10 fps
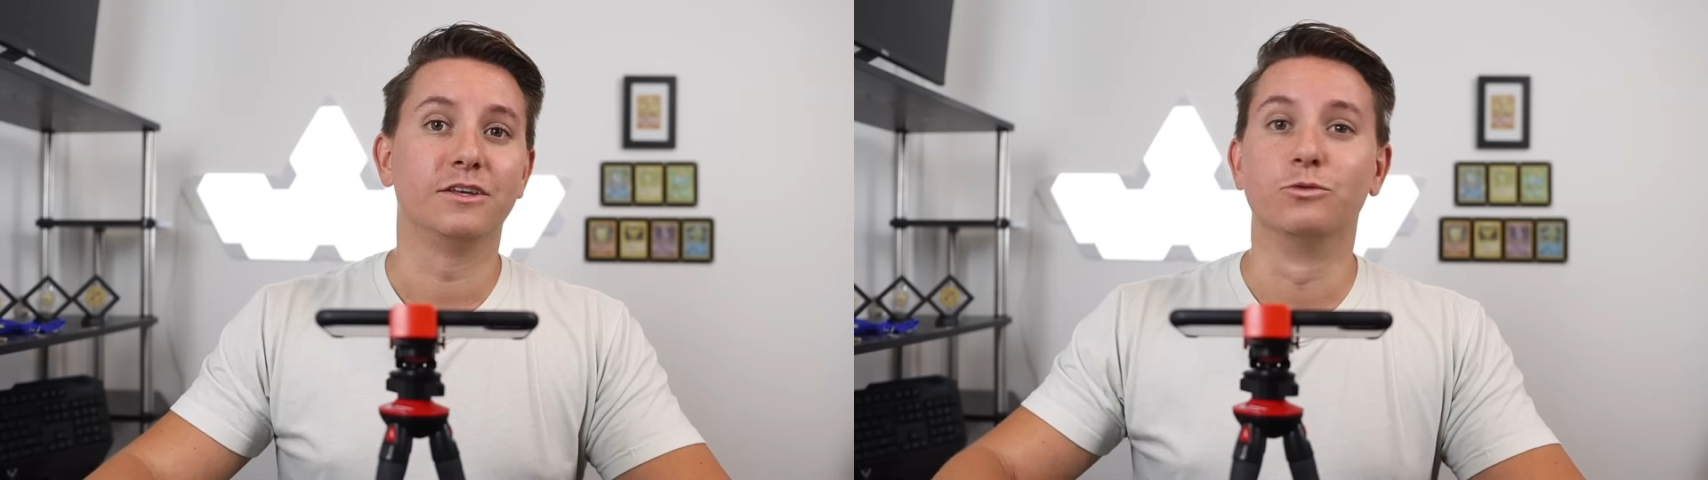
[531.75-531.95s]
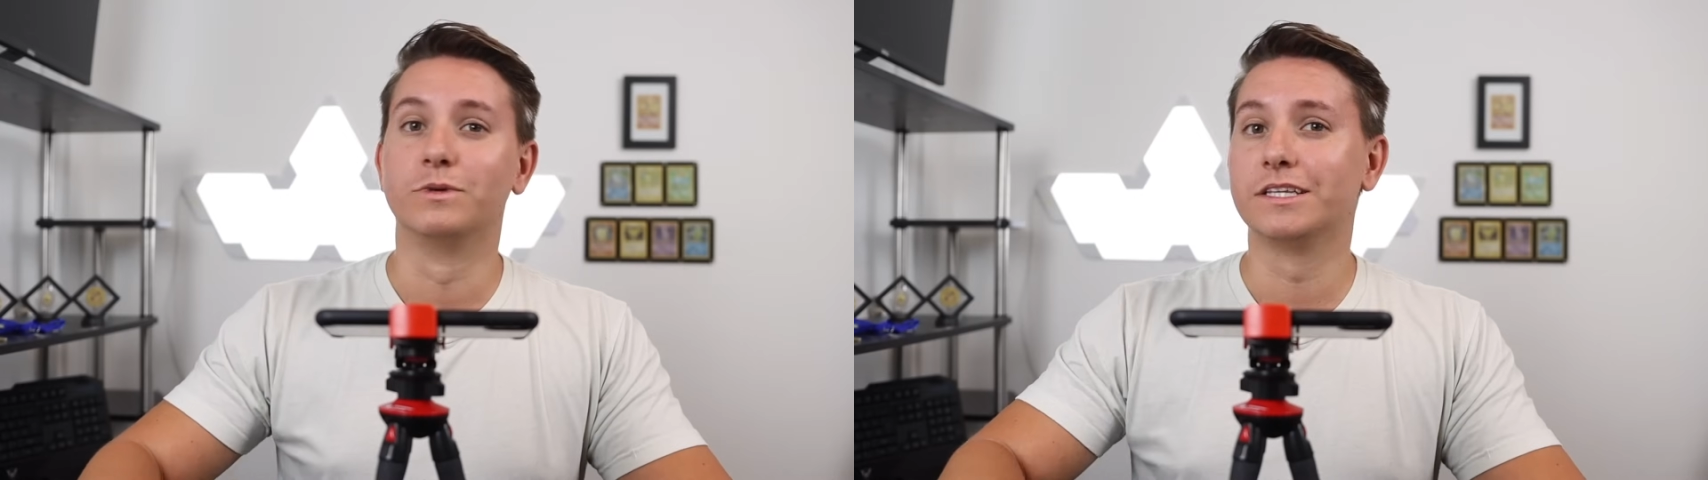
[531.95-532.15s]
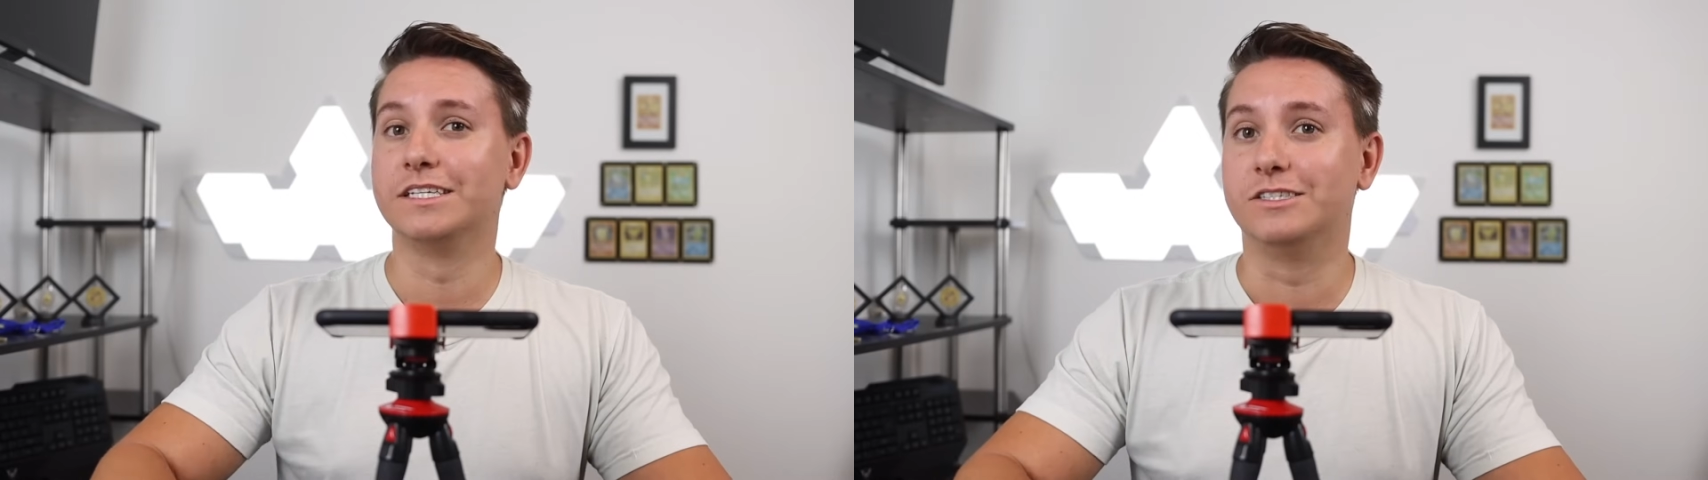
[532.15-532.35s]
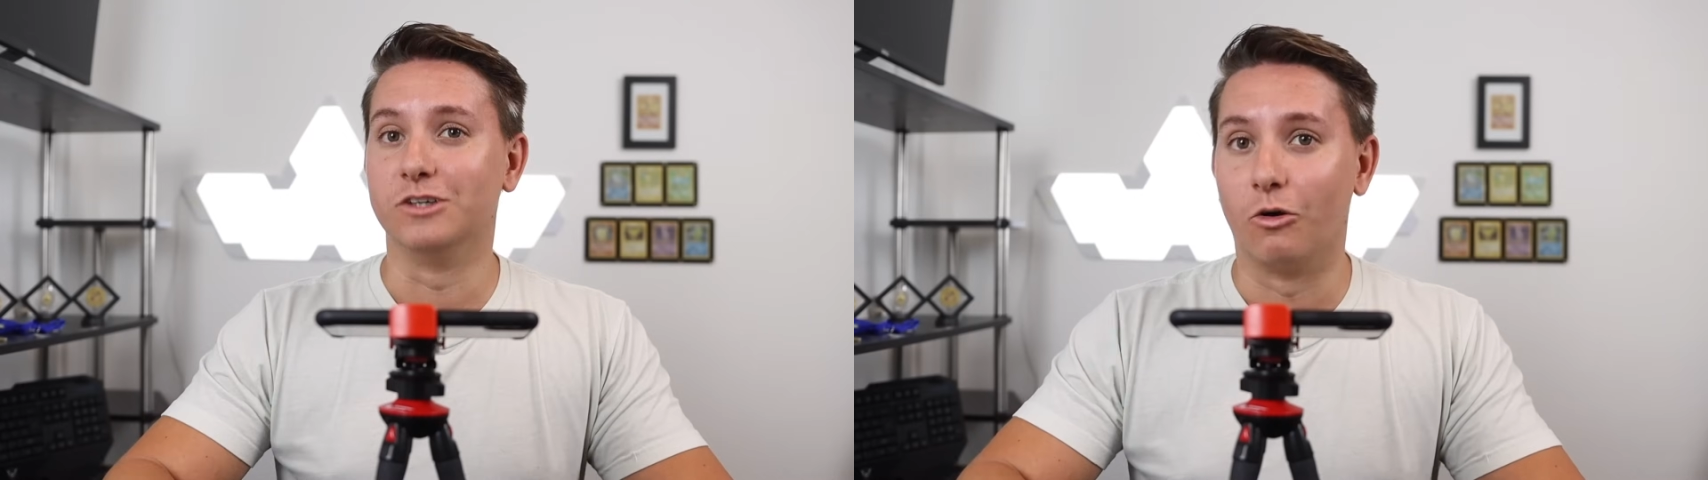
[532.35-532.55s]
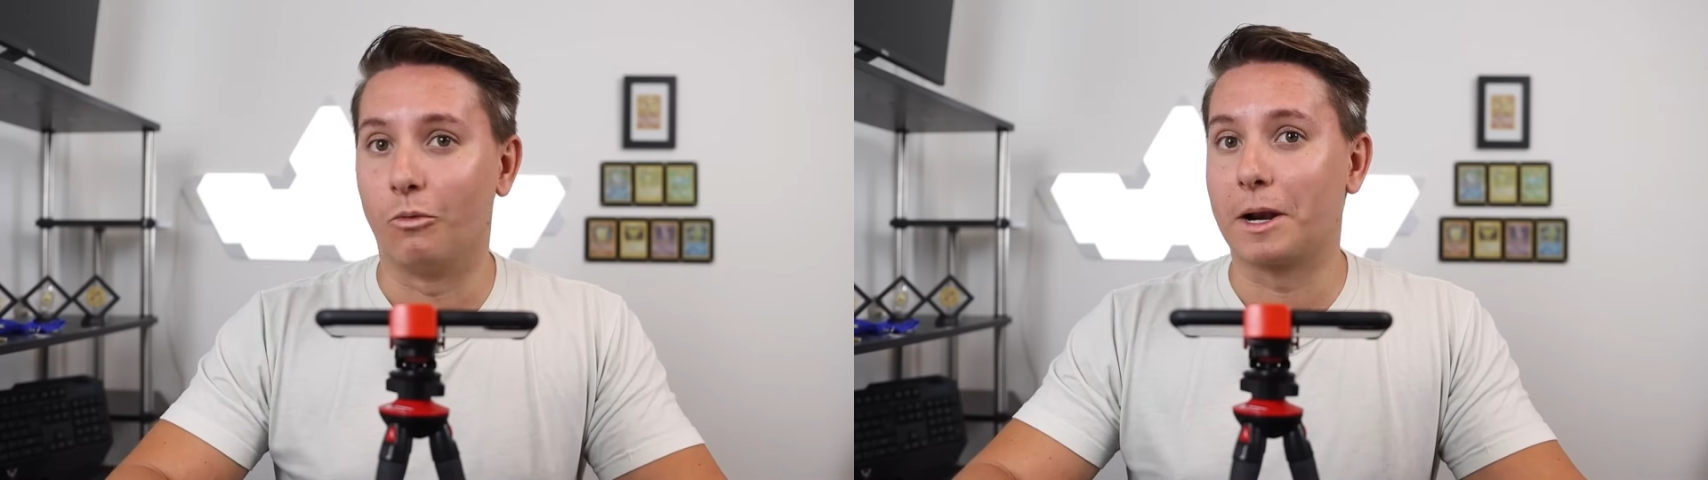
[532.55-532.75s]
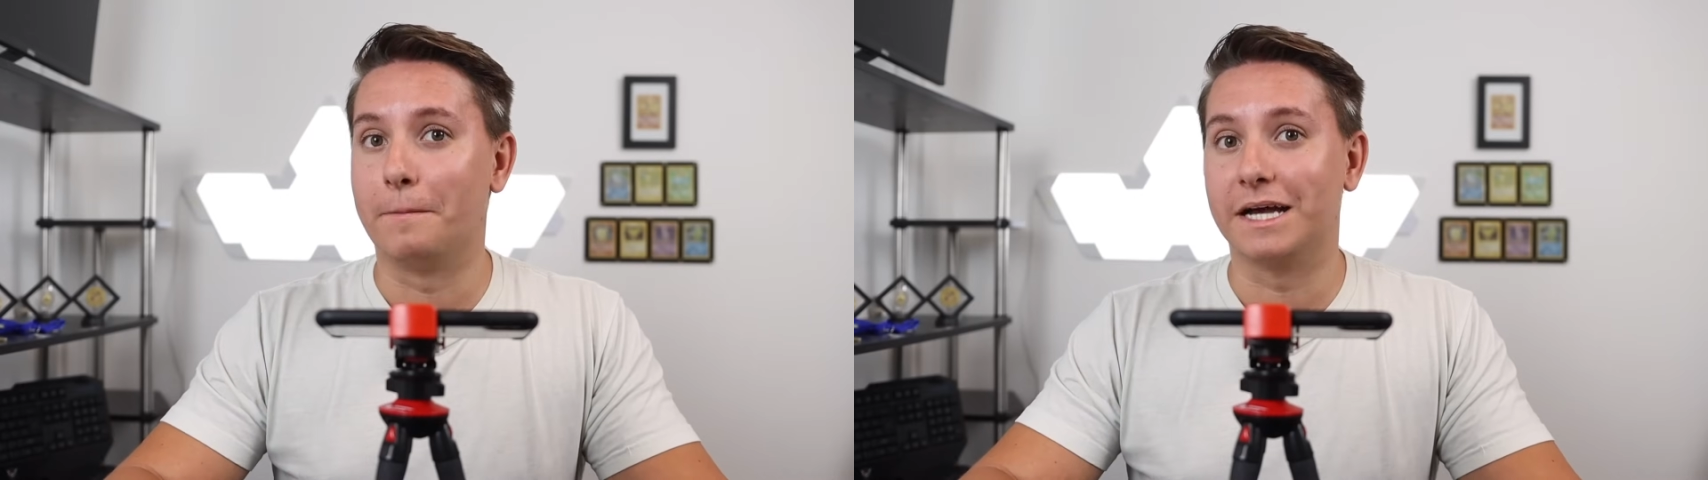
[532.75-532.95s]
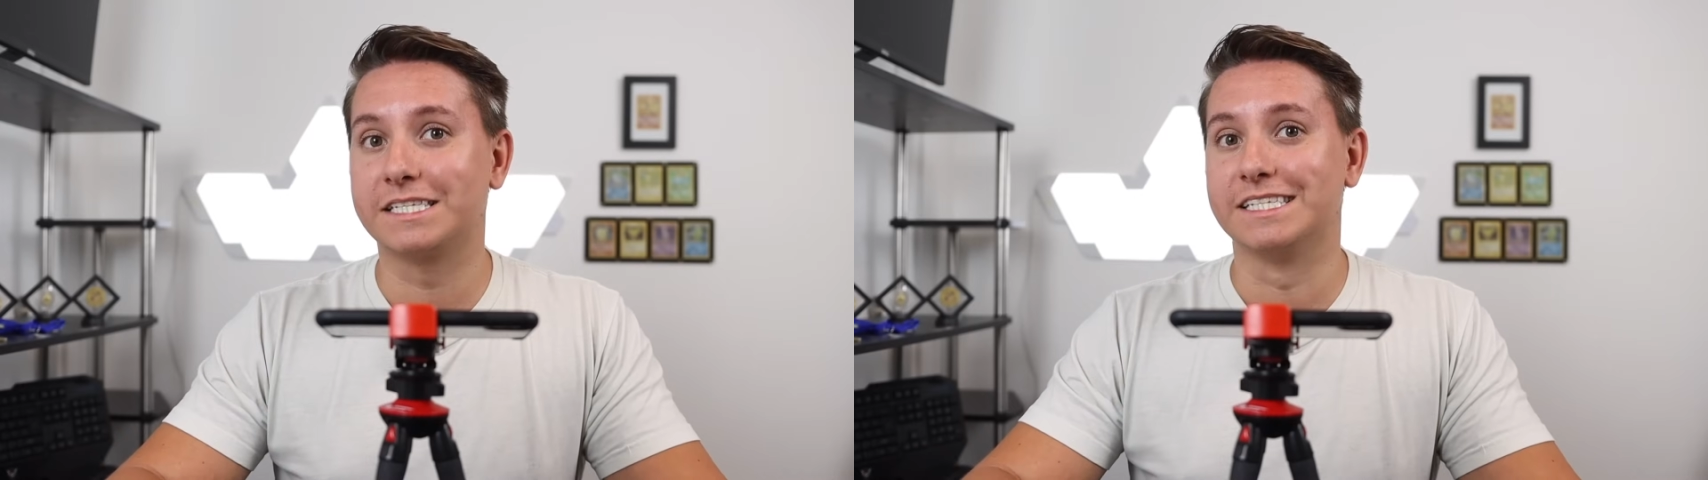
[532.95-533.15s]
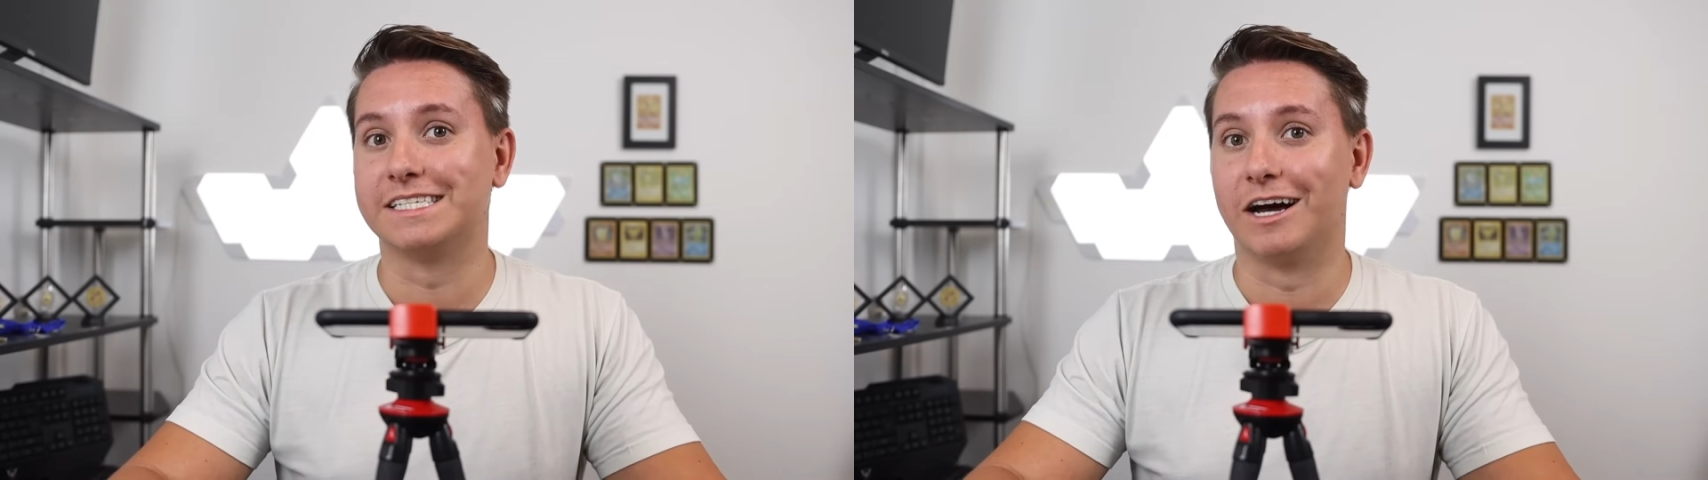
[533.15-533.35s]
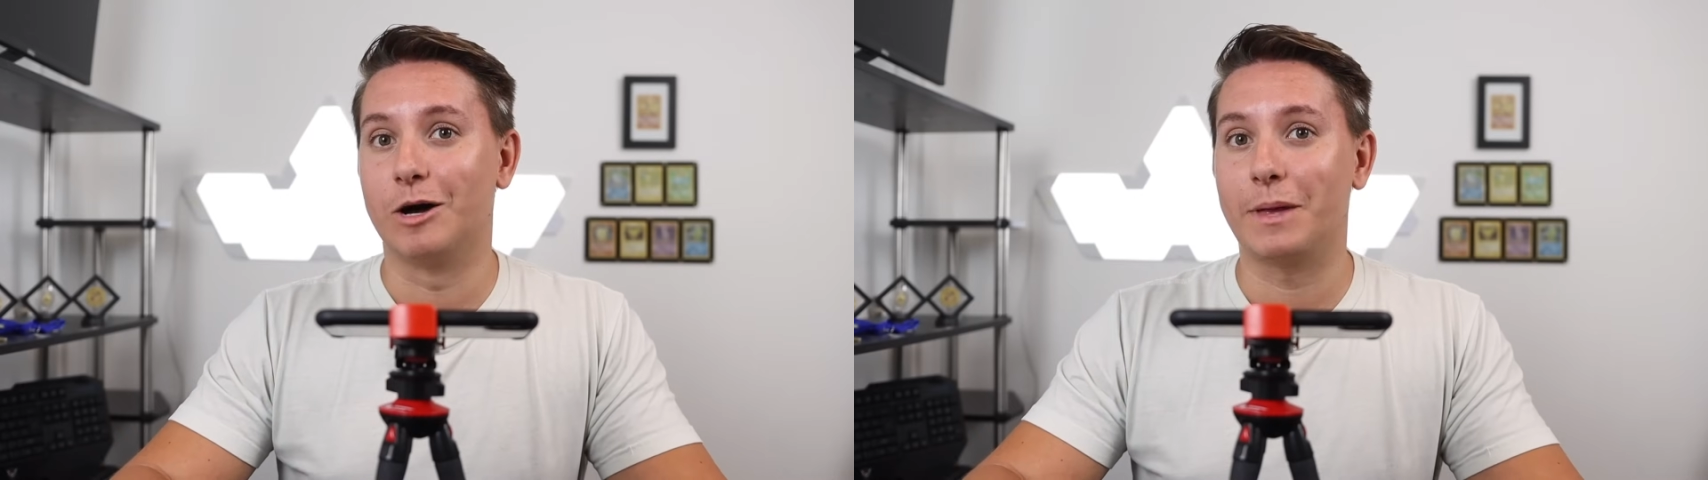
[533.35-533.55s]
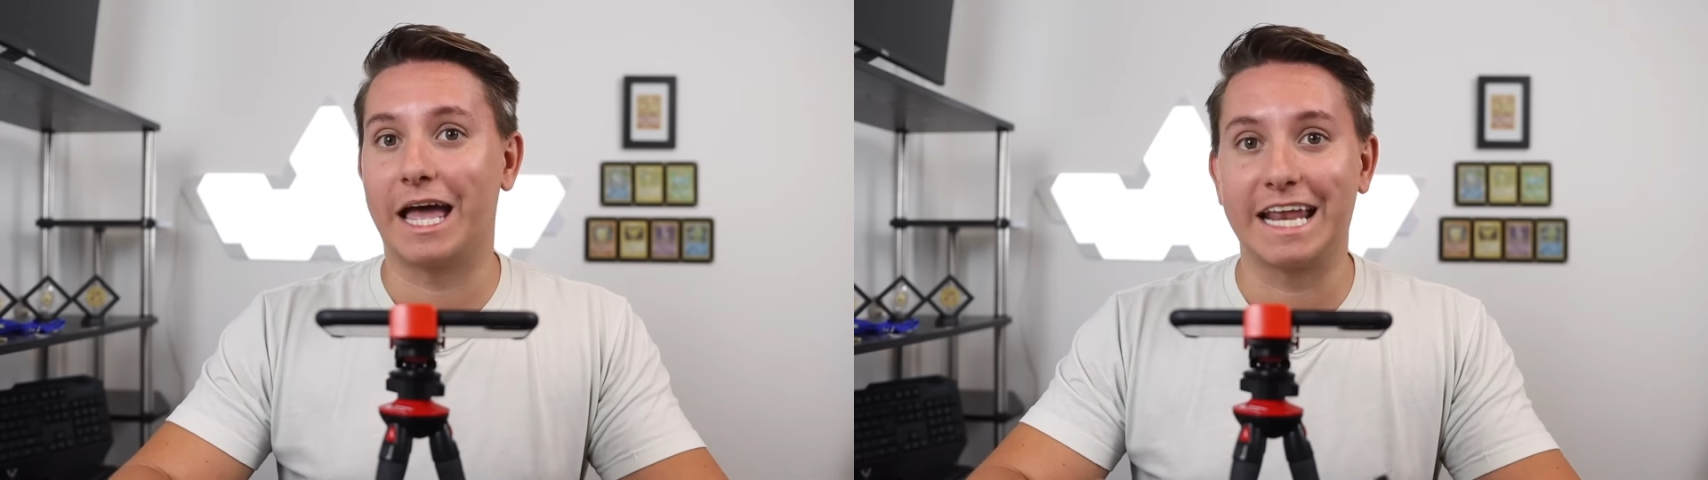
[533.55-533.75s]
You really don't wanna mess this
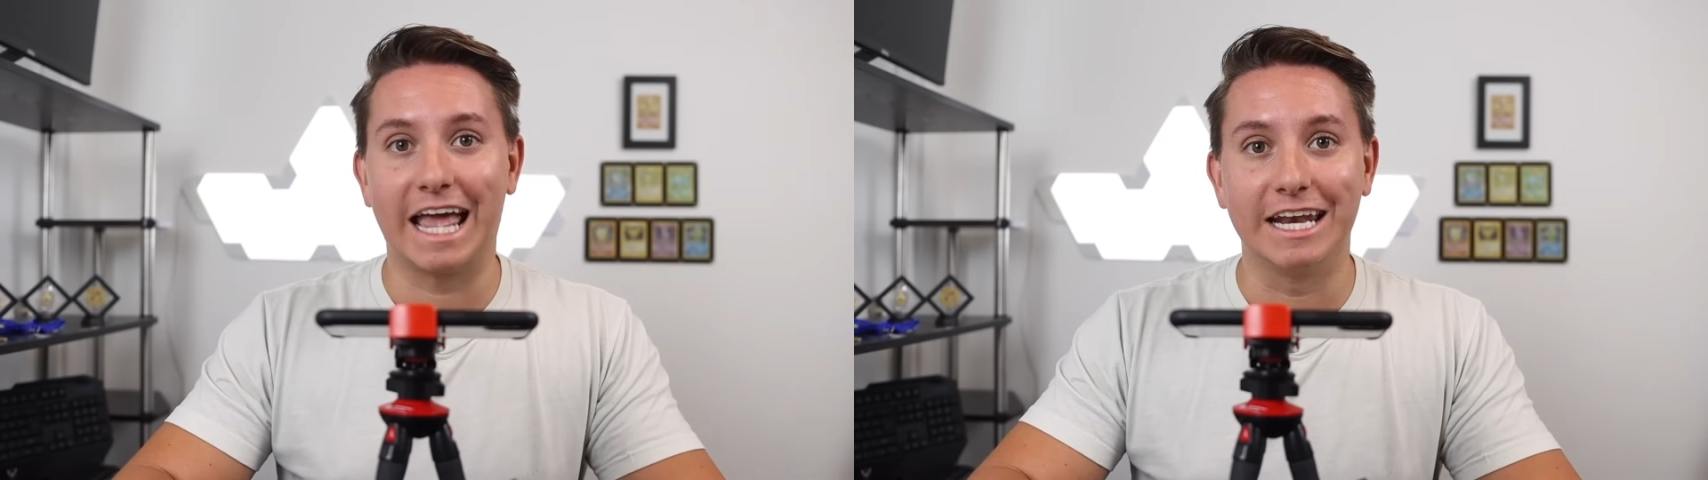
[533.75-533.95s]
up at